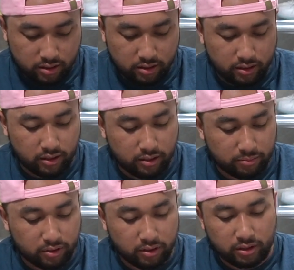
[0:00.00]
Damn,
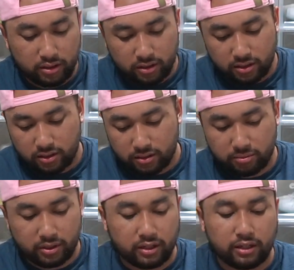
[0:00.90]
okay. It's
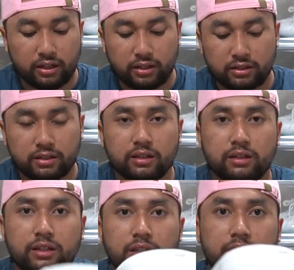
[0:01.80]
pretty nice.
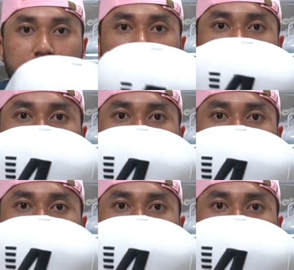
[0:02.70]
Got that